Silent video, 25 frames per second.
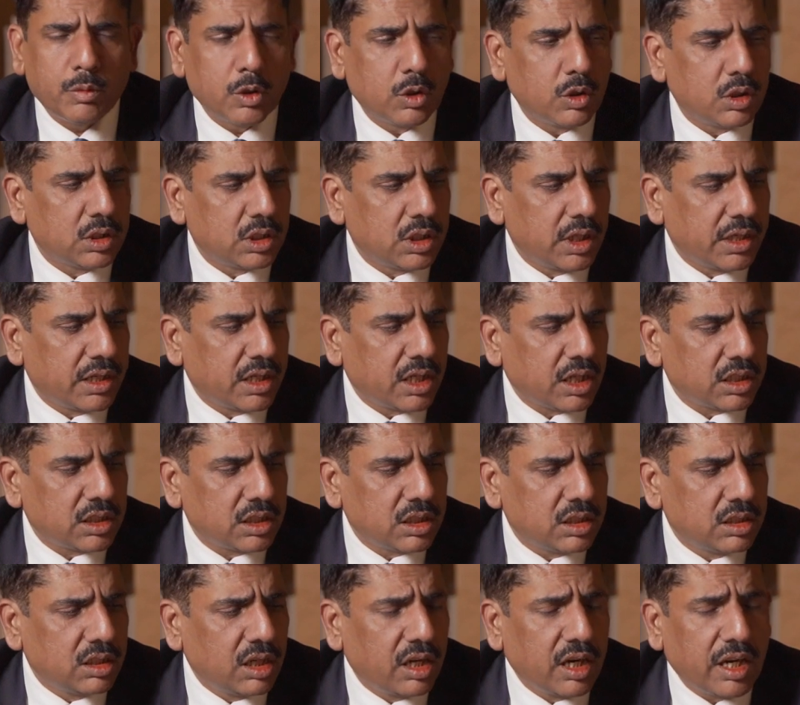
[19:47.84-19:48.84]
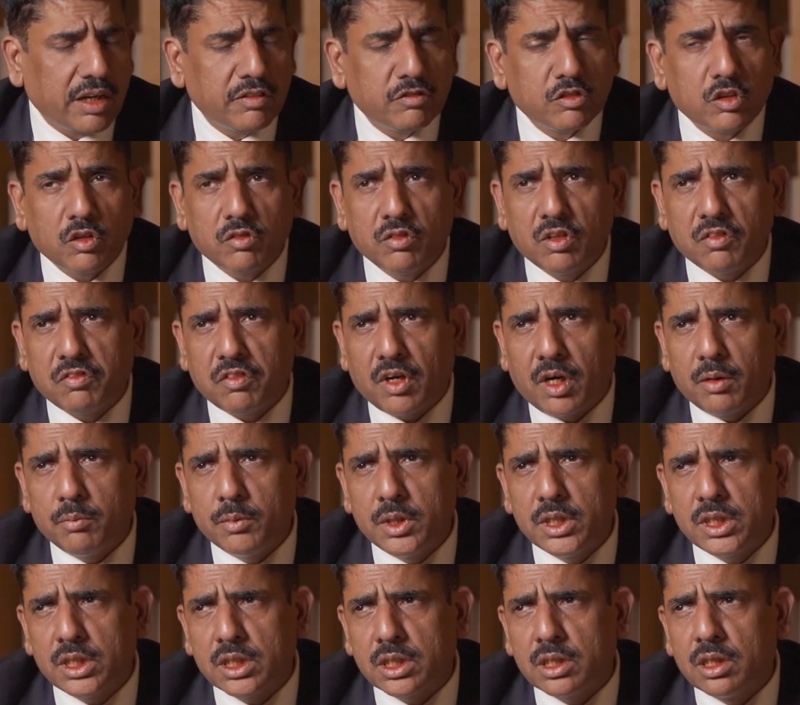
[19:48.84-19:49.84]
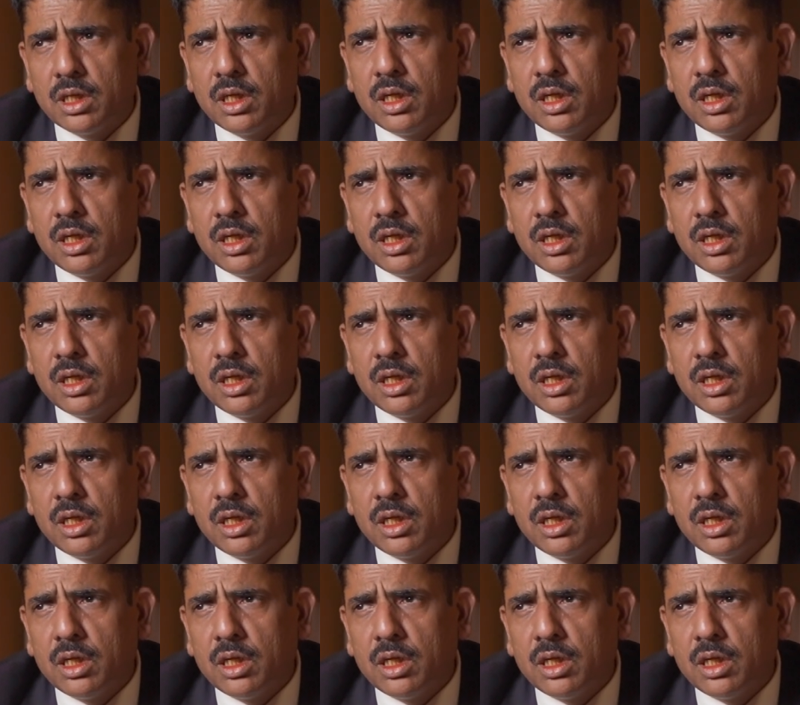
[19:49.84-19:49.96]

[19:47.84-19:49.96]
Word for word: because it touches the lives of the farmers.